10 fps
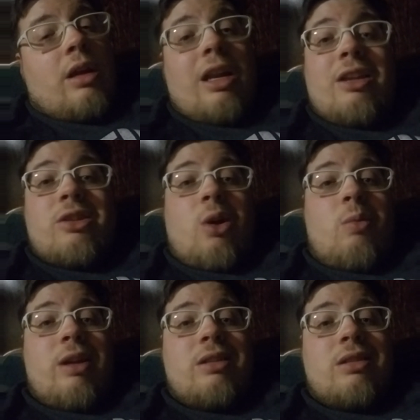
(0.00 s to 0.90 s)
and as
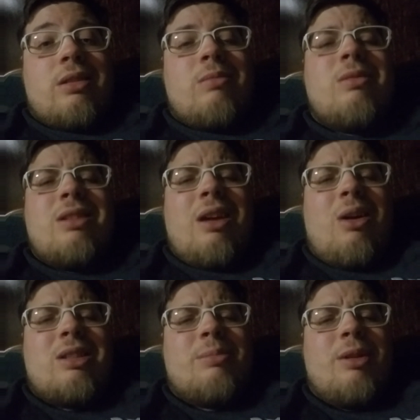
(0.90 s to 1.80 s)
always, stay
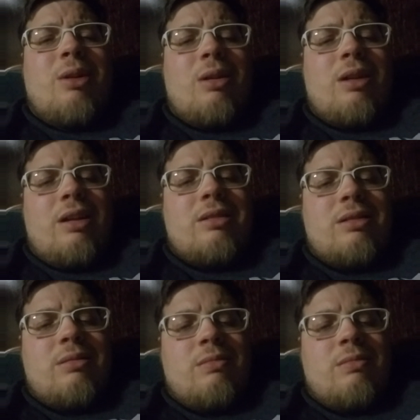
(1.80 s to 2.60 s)
awesome, my dark knights.